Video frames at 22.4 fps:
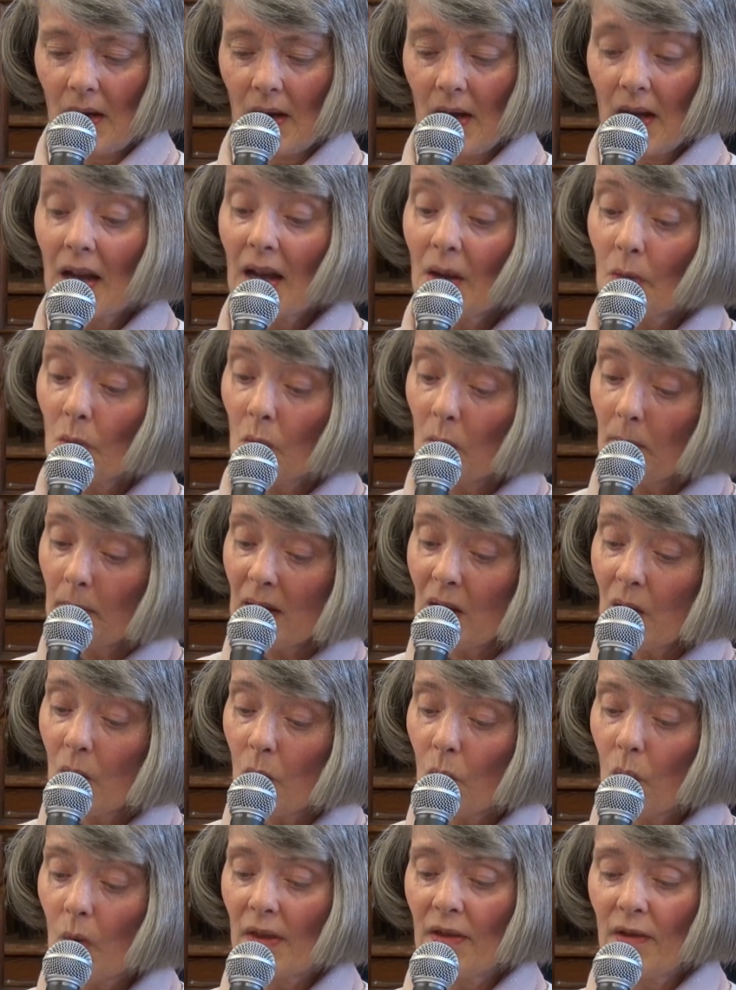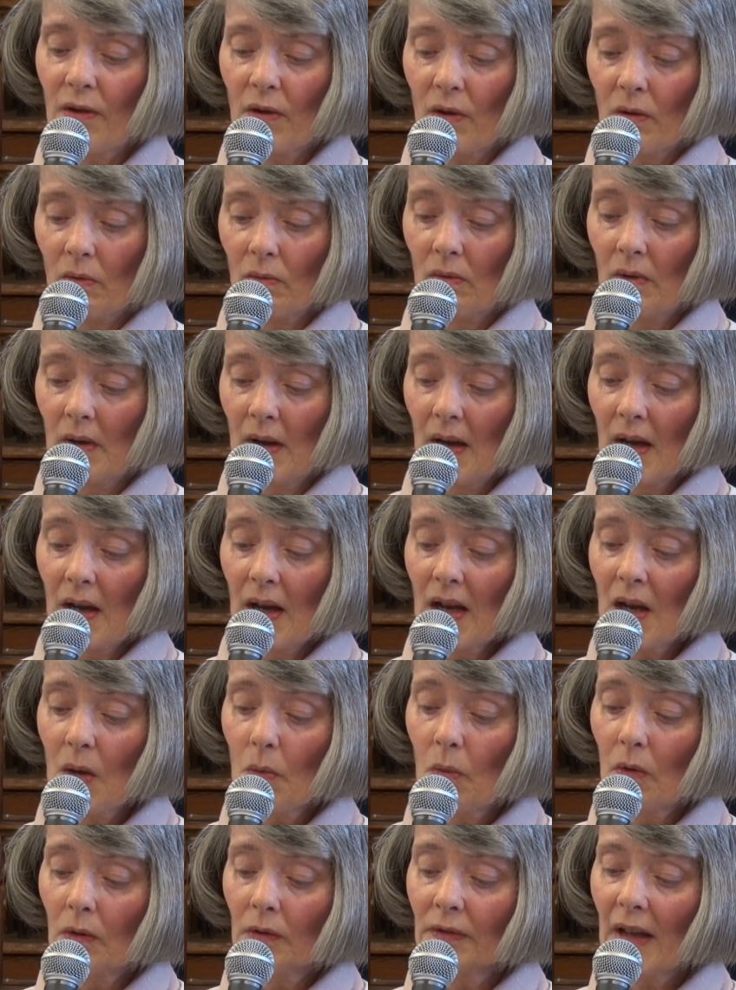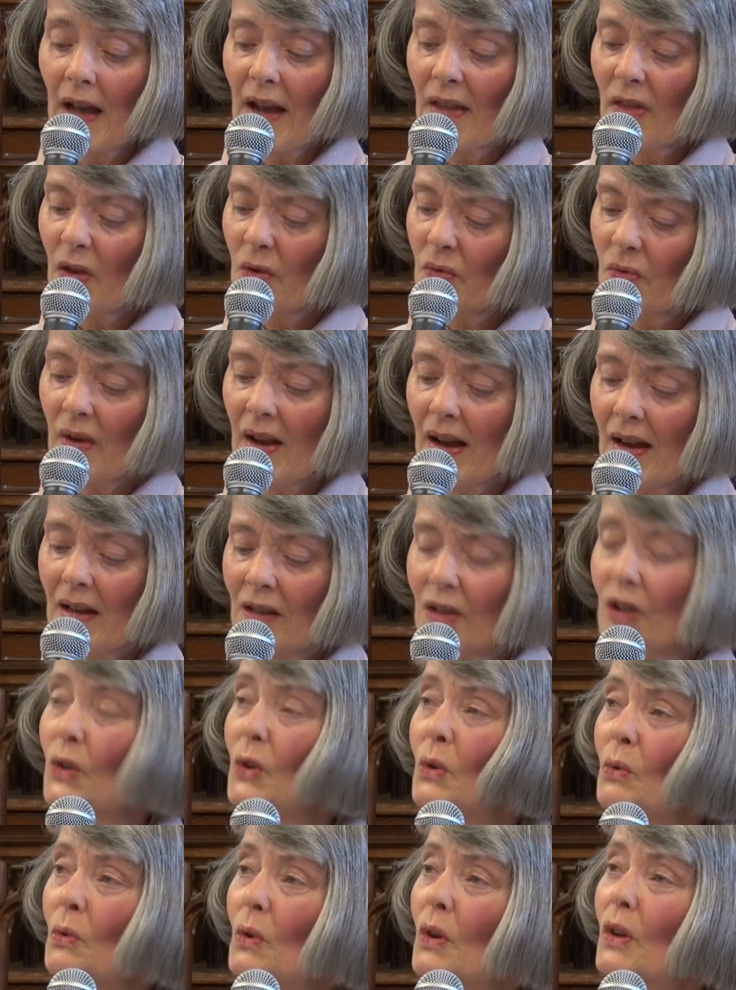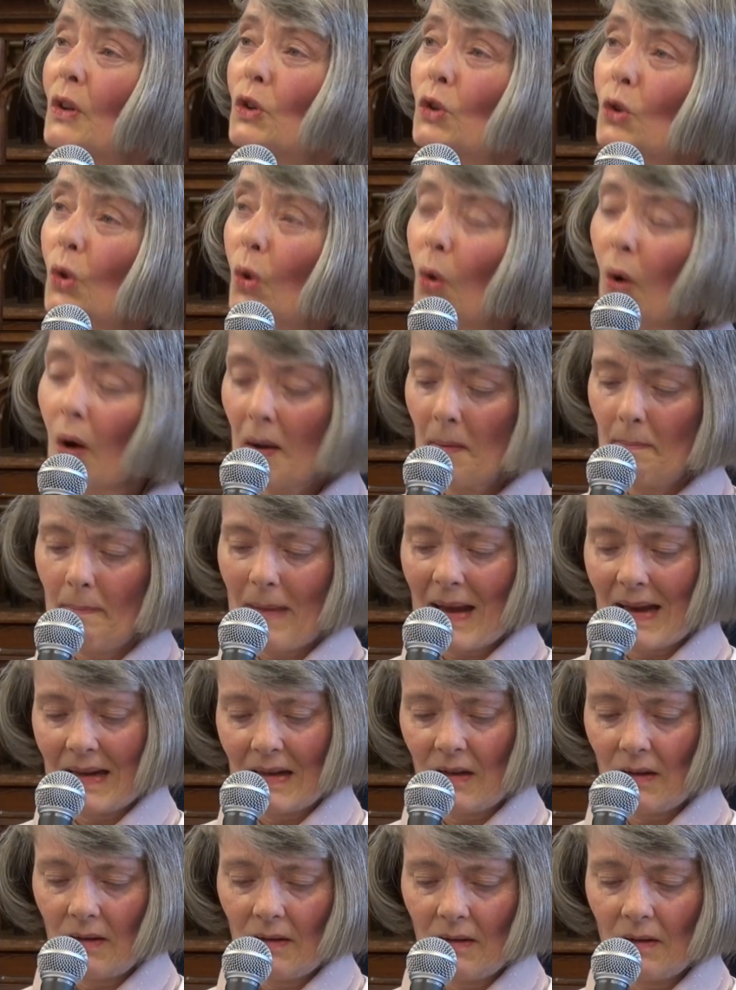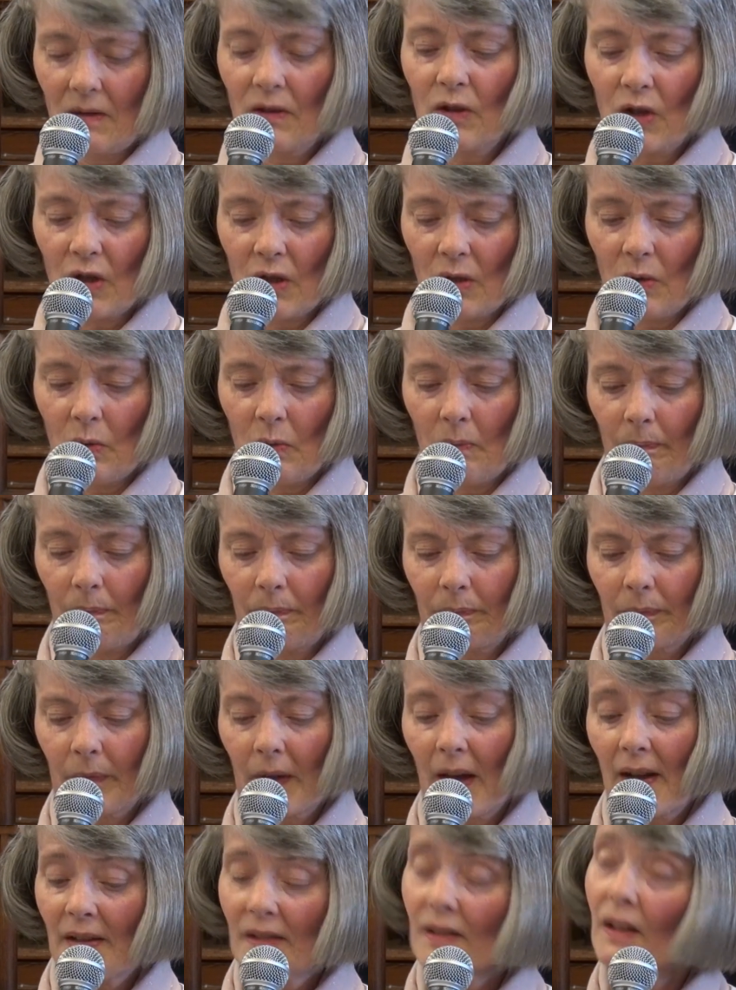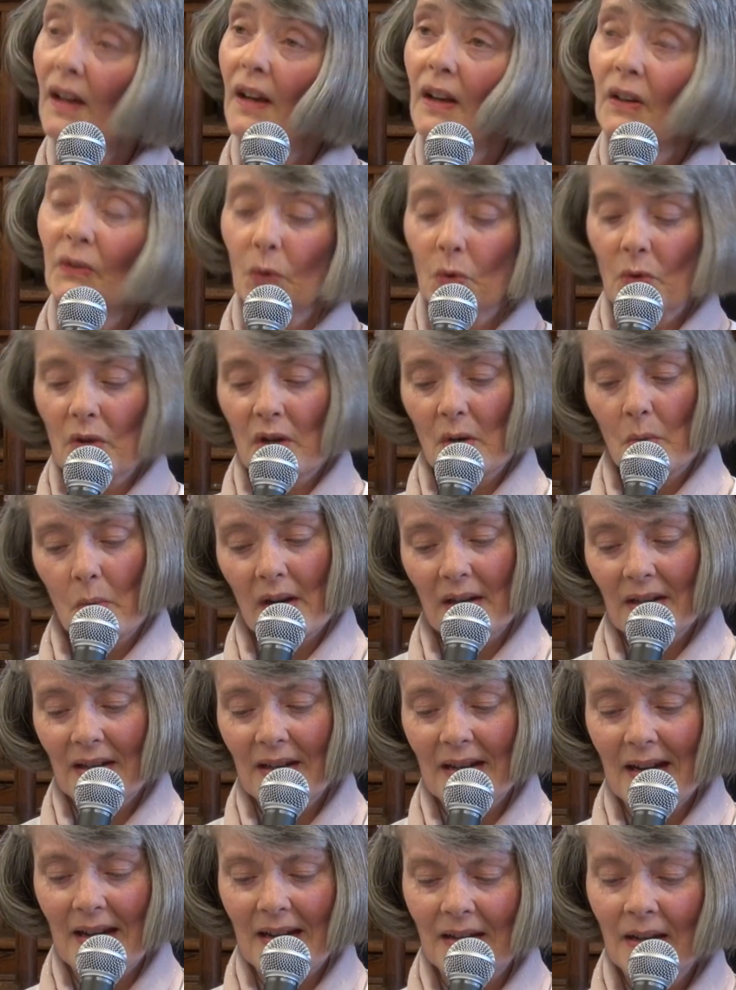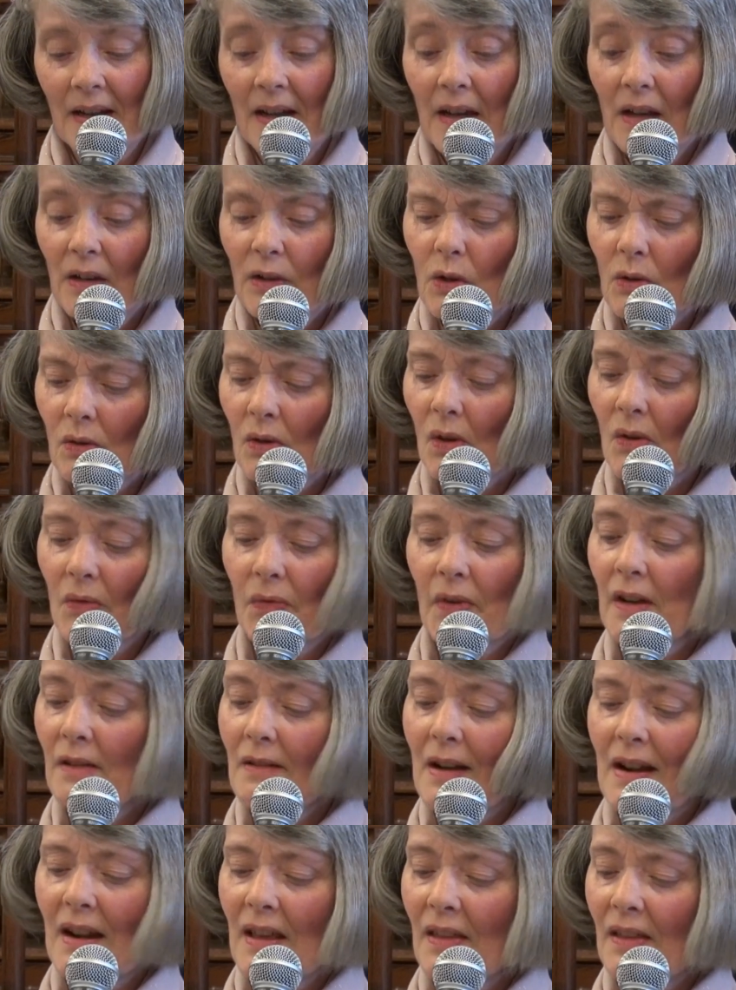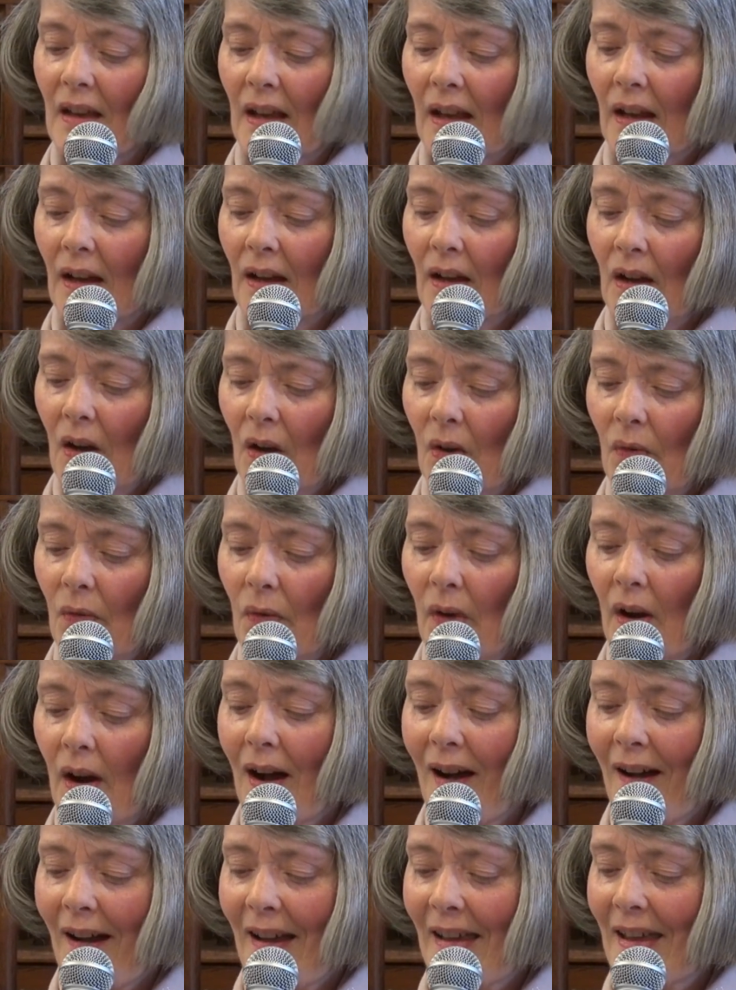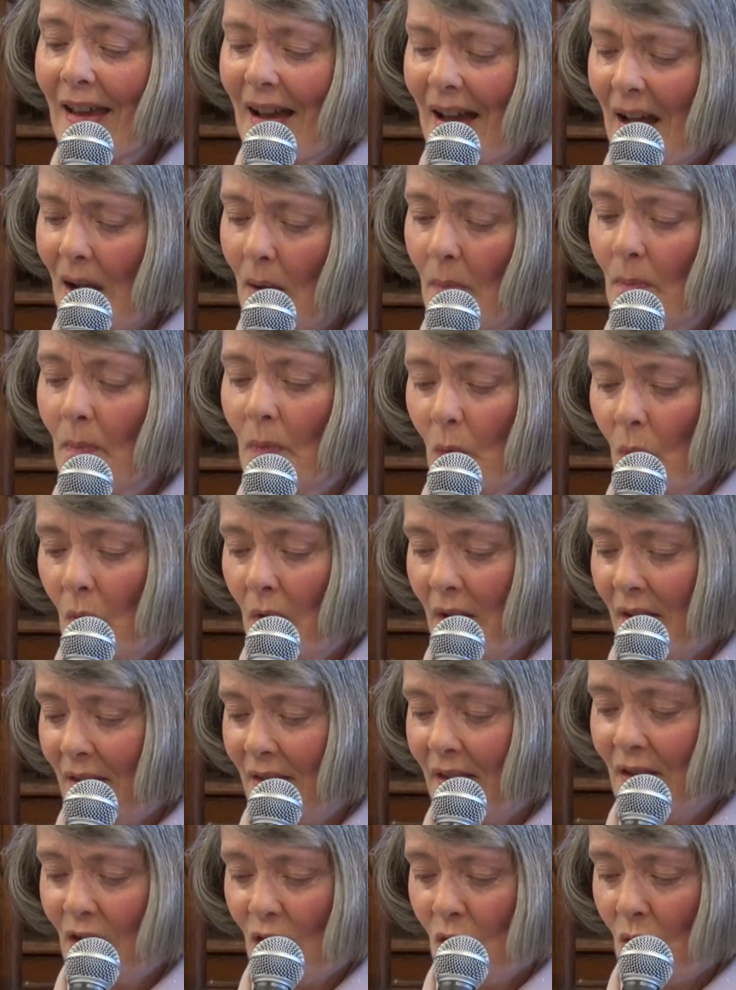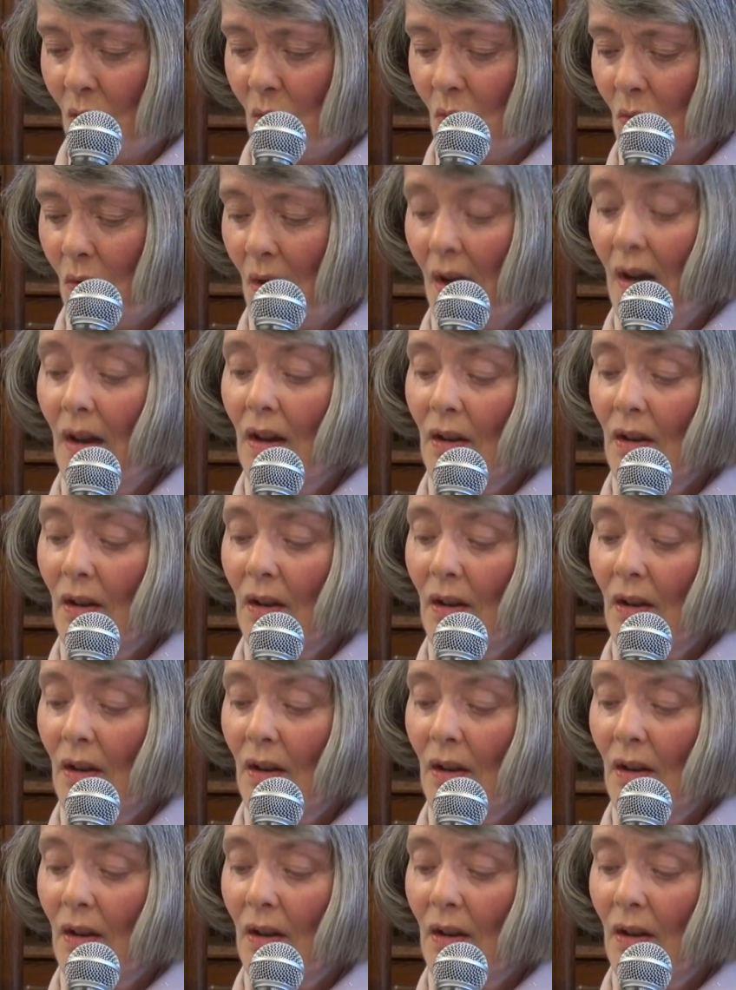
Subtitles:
He will be with you. He will neither fail you nor abandon you. Isaiah 41:10. Do not fear anything, for I am with you.